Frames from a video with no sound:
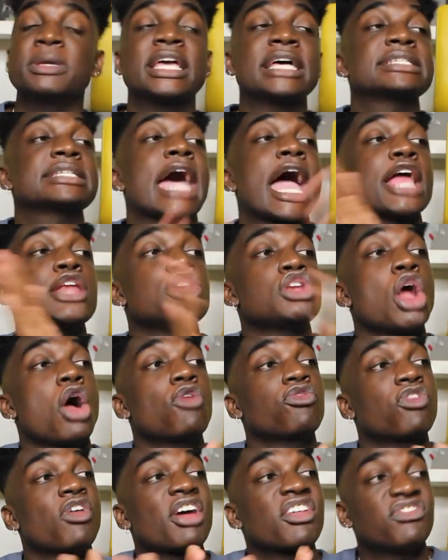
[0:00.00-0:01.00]
because I
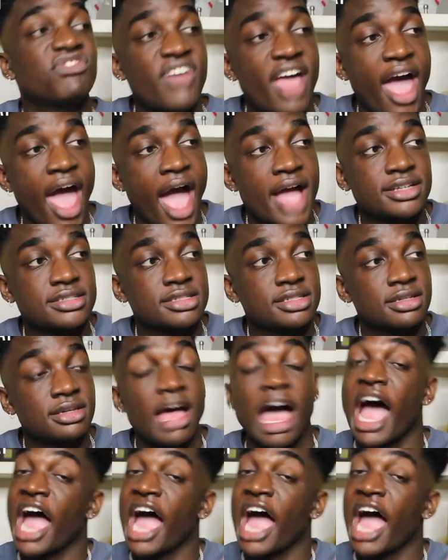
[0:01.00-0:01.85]
know for a fact,